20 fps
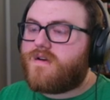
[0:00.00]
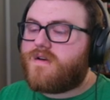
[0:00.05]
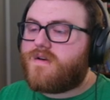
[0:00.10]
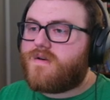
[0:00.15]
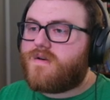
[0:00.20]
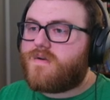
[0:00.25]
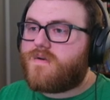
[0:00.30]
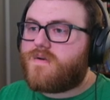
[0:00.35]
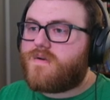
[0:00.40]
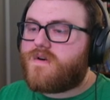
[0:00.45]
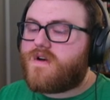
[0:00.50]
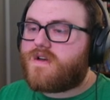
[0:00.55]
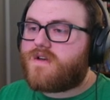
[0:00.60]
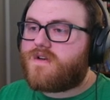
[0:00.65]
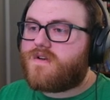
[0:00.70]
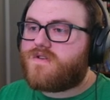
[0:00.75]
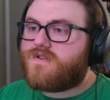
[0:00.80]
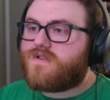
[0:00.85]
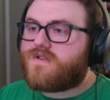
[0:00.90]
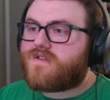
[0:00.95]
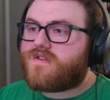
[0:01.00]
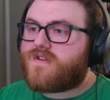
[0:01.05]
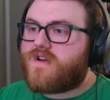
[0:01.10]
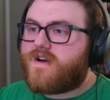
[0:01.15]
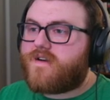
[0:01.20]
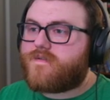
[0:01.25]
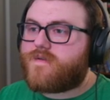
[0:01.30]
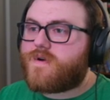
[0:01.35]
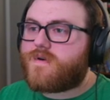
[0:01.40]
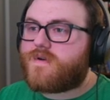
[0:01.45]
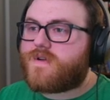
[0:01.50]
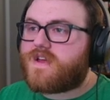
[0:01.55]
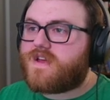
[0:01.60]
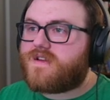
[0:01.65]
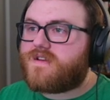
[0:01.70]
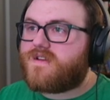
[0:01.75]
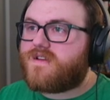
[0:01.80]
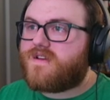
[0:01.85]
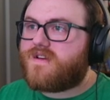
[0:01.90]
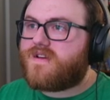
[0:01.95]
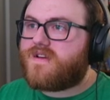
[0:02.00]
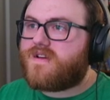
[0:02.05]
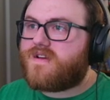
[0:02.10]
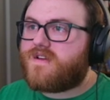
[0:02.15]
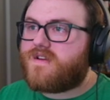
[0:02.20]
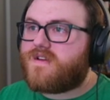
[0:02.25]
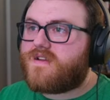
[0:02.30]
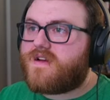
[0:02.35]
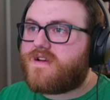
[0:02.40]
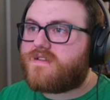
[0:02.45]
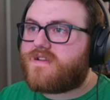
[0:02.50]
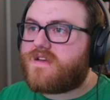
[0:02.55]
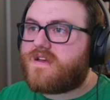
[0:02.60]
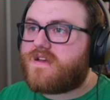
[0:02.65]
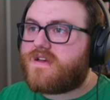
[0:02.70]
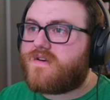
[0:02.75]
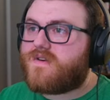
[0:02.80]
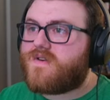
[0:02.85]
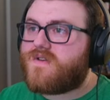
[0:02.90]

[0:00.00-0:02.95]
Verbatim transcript: Or I could just off-road it down the hill.